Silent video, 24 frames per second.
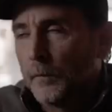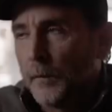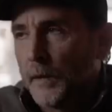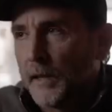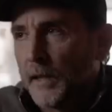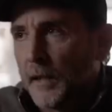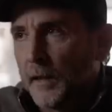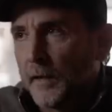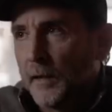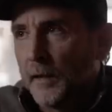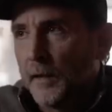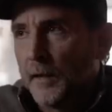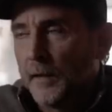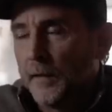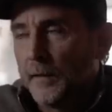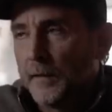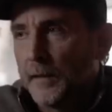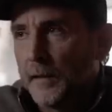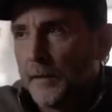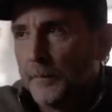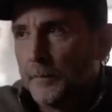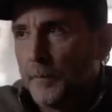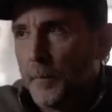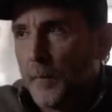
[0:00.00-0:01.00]
We got a,
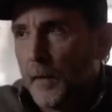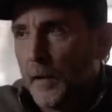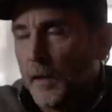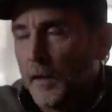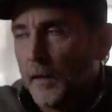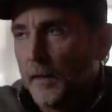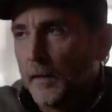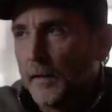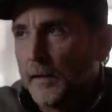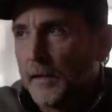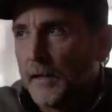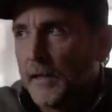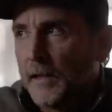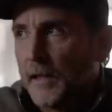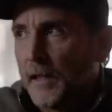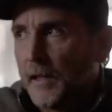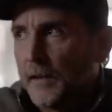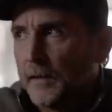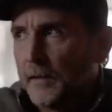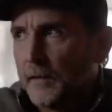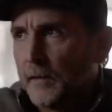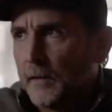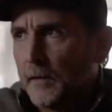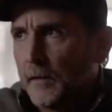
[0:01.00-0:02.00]
uh, uh, the
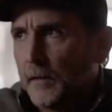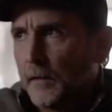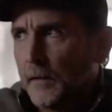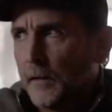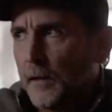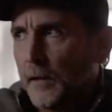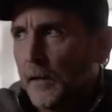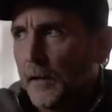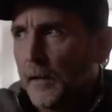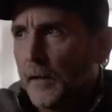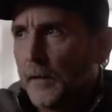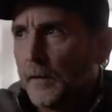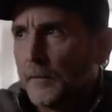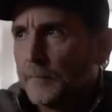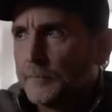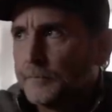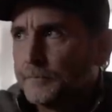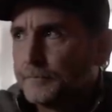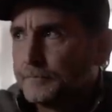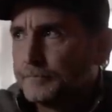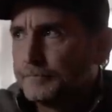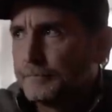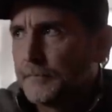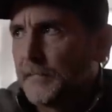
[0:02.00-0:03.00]
EI uh,
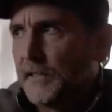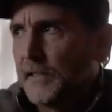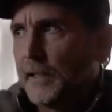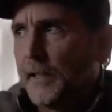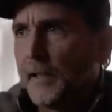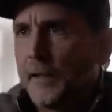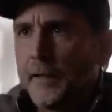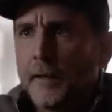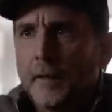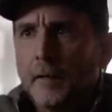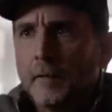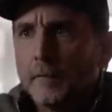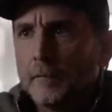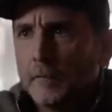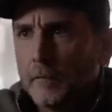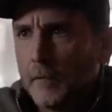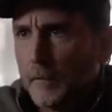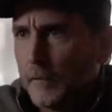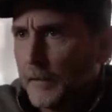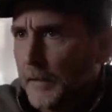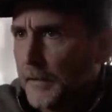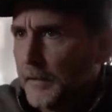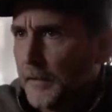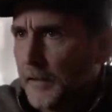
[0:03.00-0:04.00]
EIDL
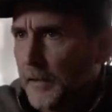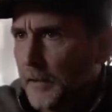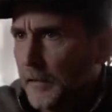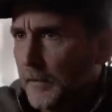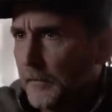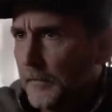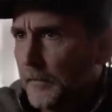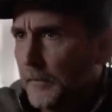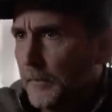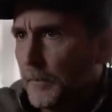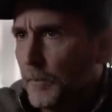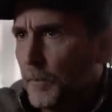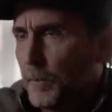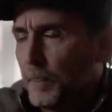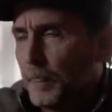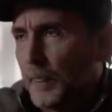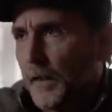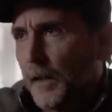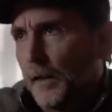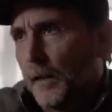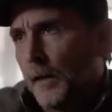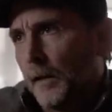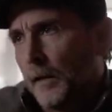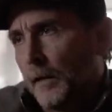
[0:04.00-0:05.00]
loan, I think it is,
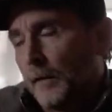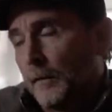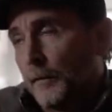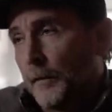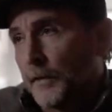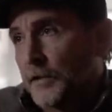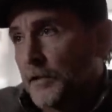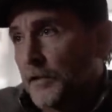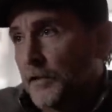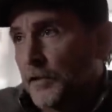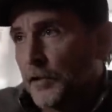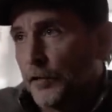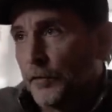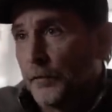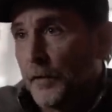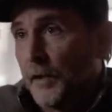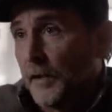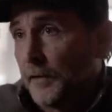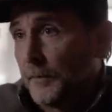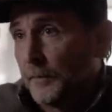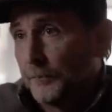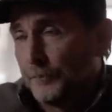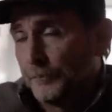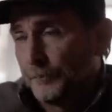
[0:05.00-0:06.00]
uh, which is a, a,
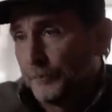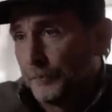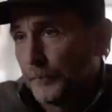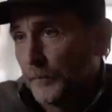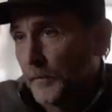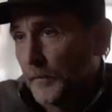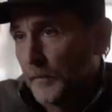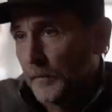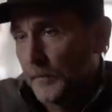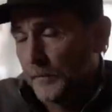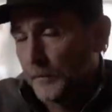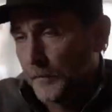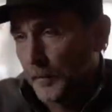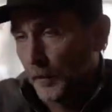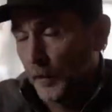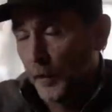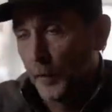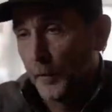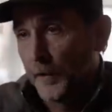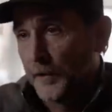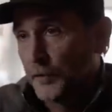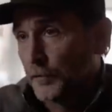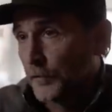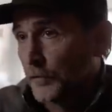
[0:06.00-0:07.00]
uh, it's a
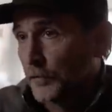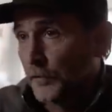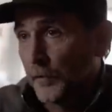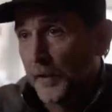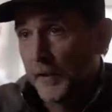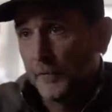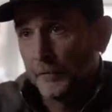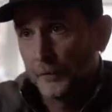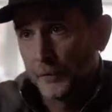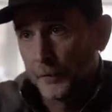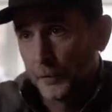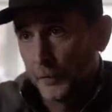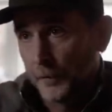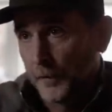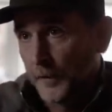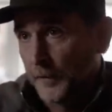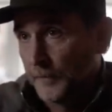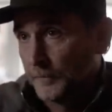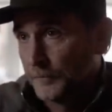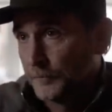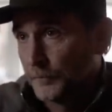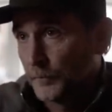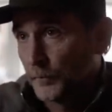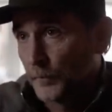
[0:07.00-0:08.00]
low interest grant through
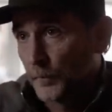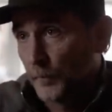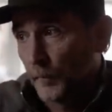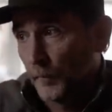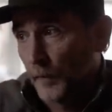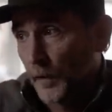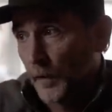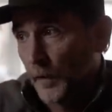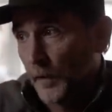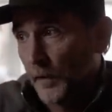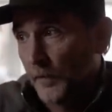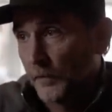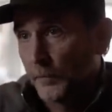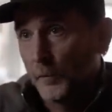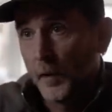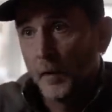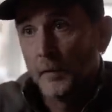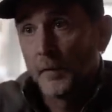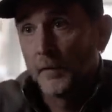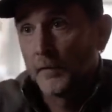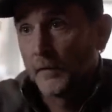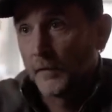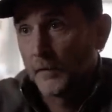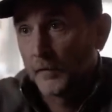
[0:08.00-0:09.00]
the uh, Small
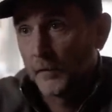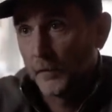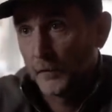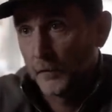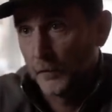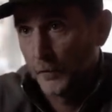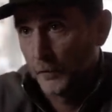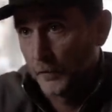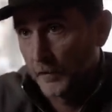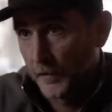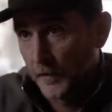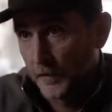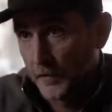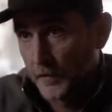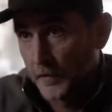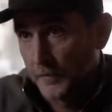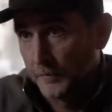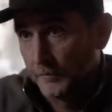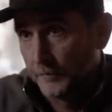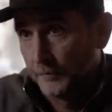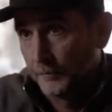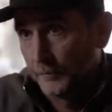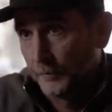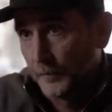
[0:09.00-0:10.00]
Business
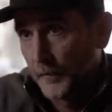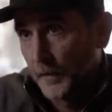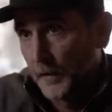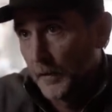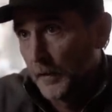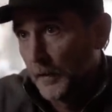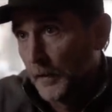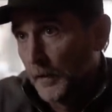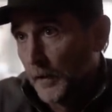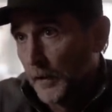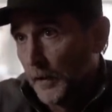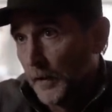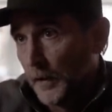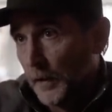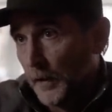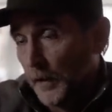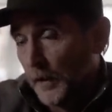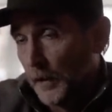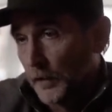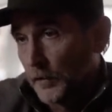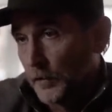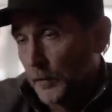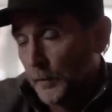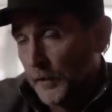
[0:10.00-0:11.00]
Association.
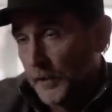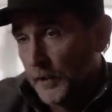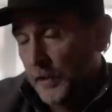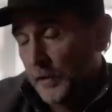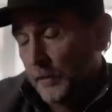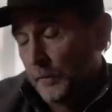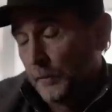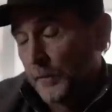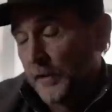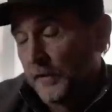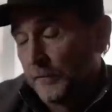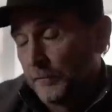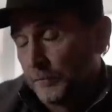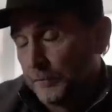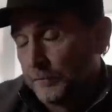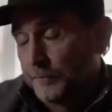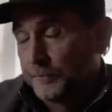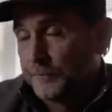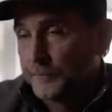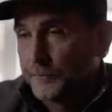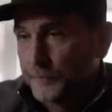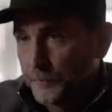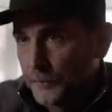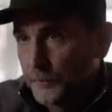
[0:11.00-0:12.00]
So we did, we
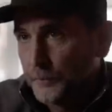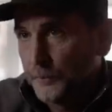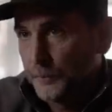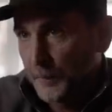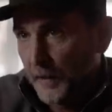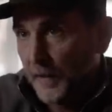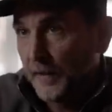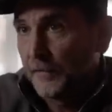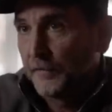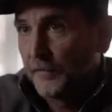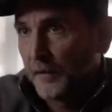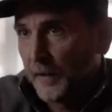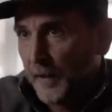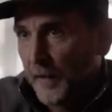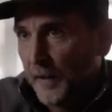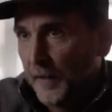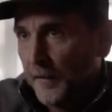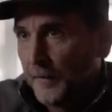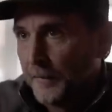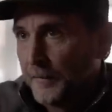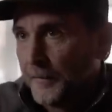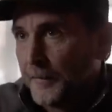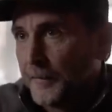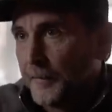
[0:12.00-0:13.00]
applied for
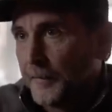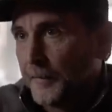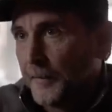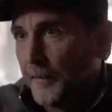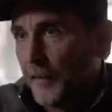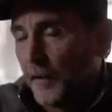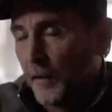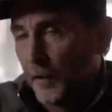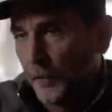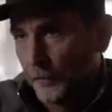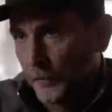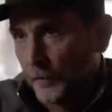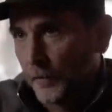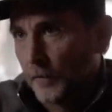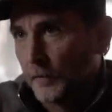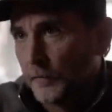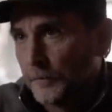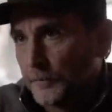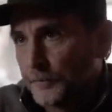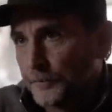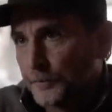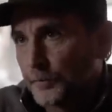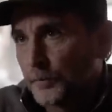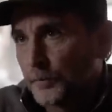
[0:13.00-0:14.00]
that also.